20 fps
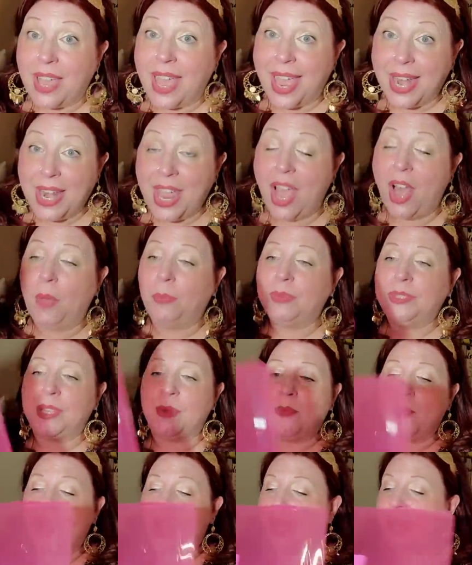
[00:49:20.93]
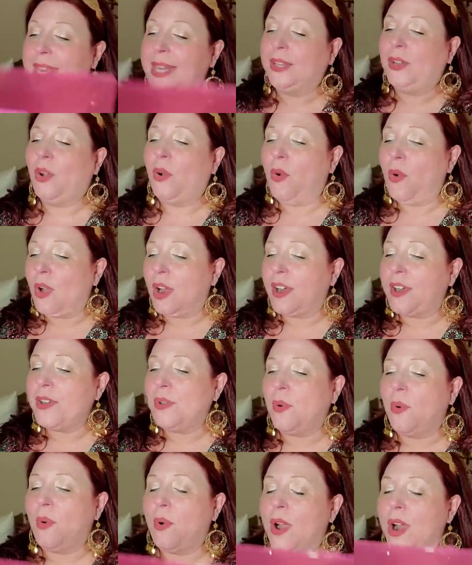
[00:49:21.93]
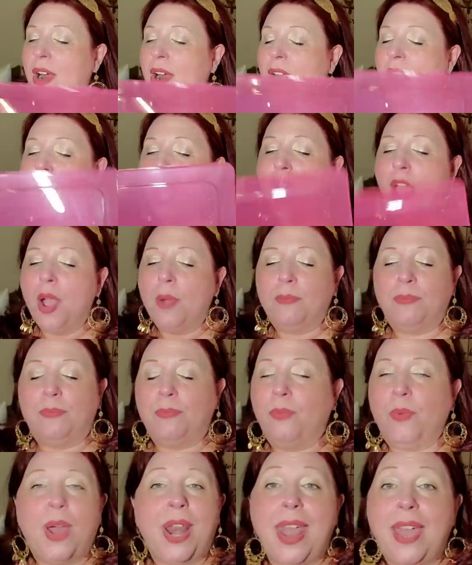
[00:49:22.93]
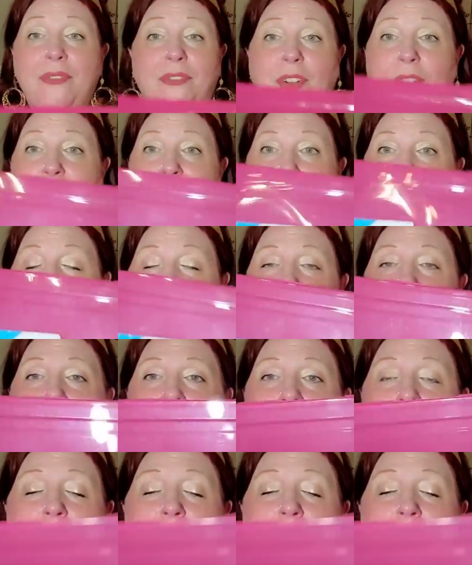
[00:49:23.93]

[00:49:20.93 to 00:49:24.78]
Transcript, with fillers: and help someone in court or whatever it is, a